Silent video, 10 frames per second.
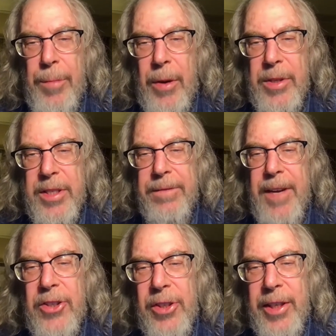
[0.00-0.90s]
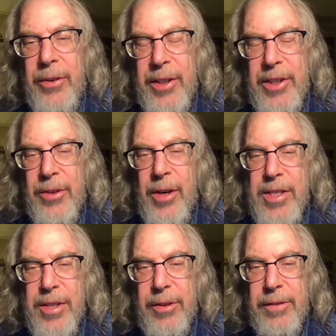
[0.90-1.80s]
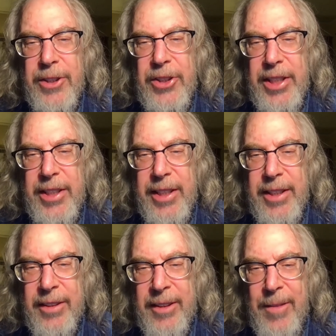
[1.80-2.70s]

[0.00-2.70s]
but was eventually going to cross through Virginia,